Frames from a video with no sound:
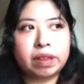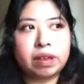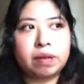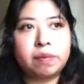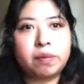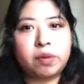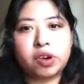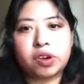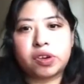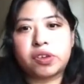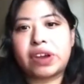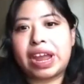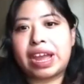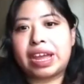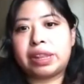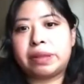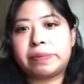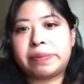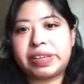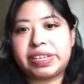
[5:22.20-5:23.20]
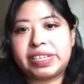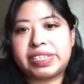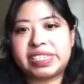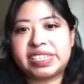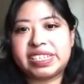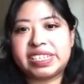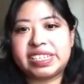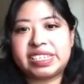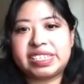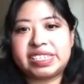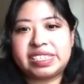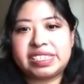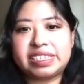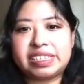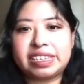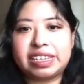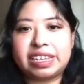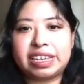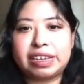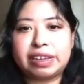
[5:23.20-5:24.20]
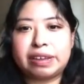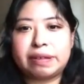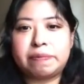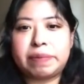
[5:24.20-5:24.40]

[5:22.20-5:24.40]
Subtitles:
more grand pieces, like